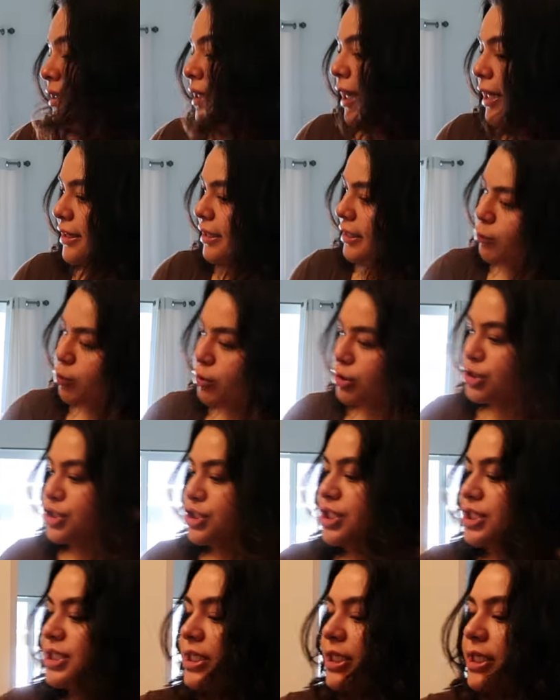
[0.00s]
I think we're
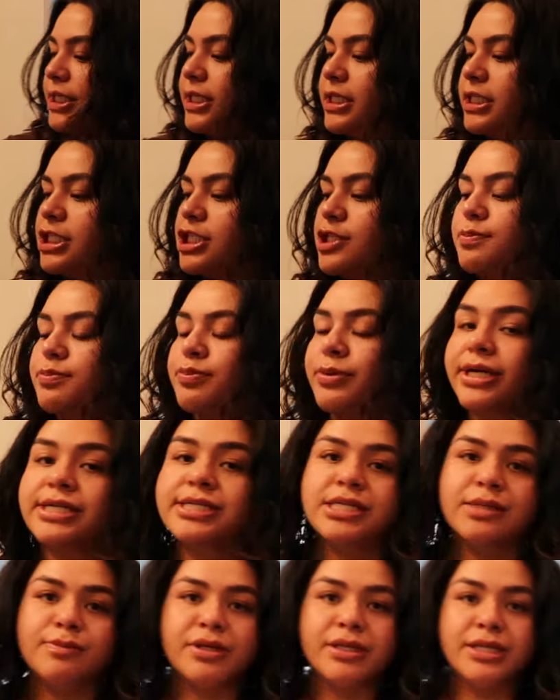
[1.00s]
just gonna spray
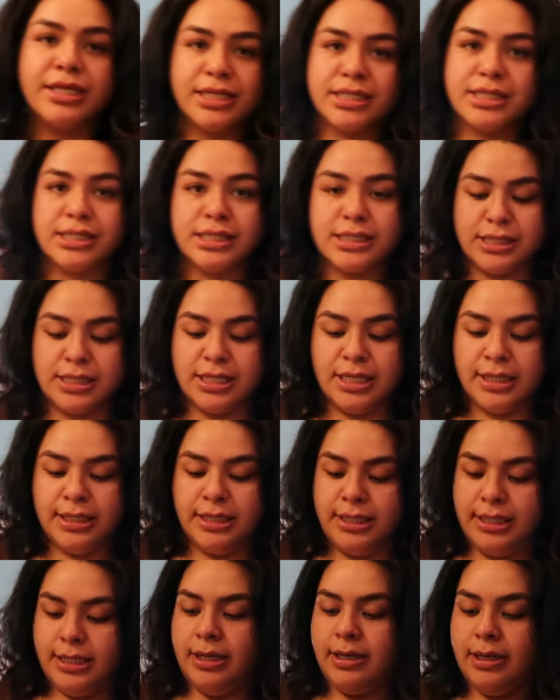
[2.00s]
some of this
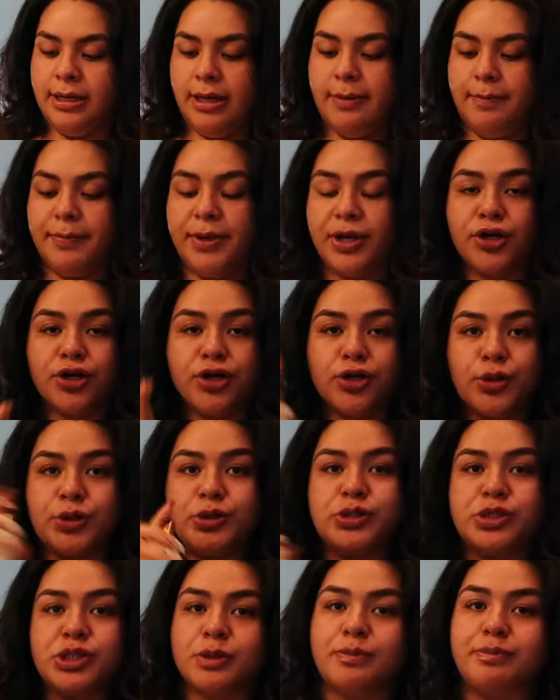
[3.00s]

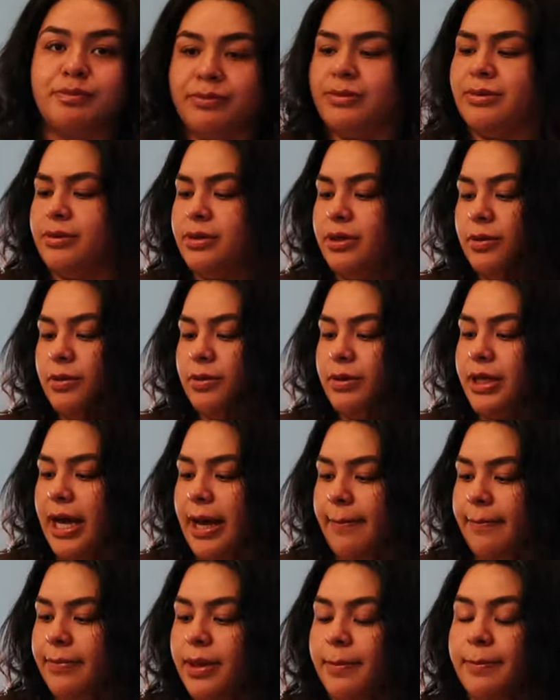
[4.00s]
Miracle, no,
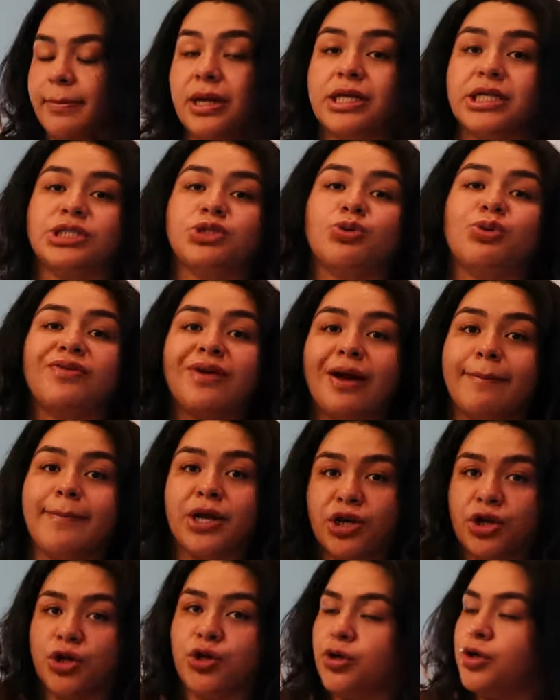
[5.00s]
yeah, the 25
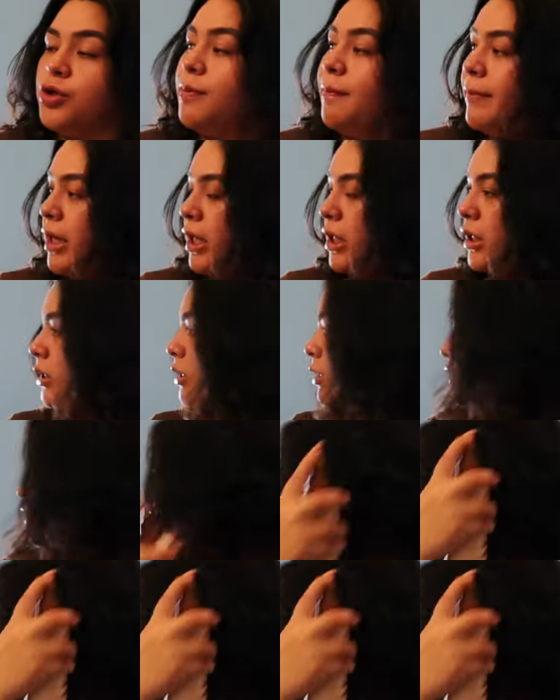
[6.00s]
Miracle Milk.